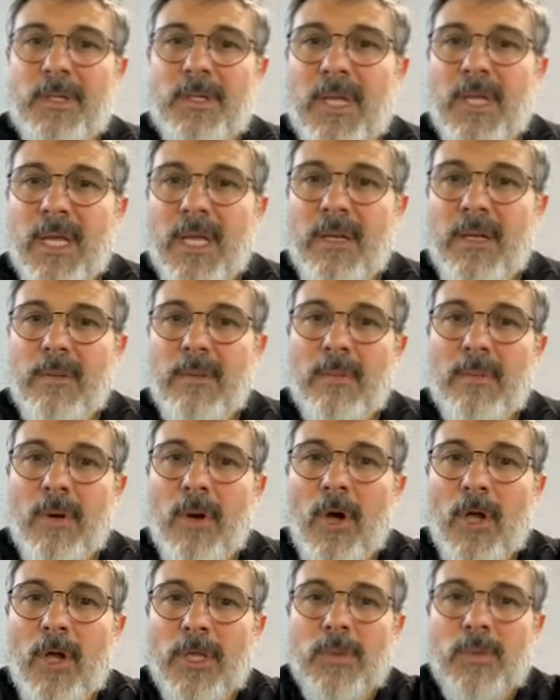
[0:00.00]
Then
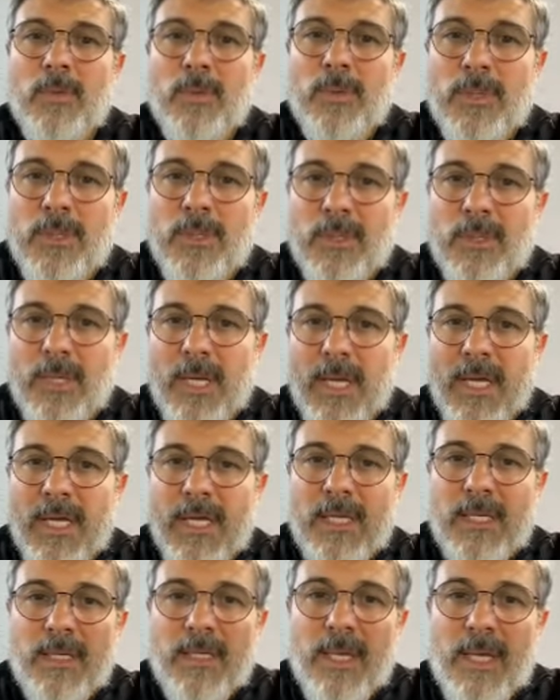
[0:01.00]
Hollywood
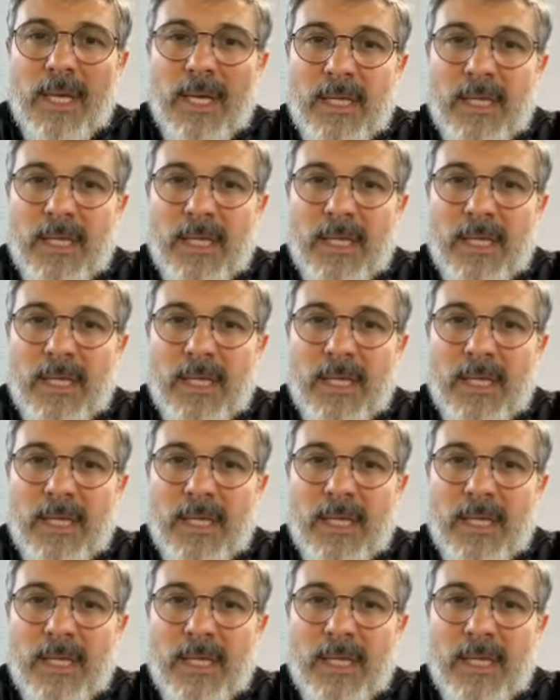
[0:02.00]
and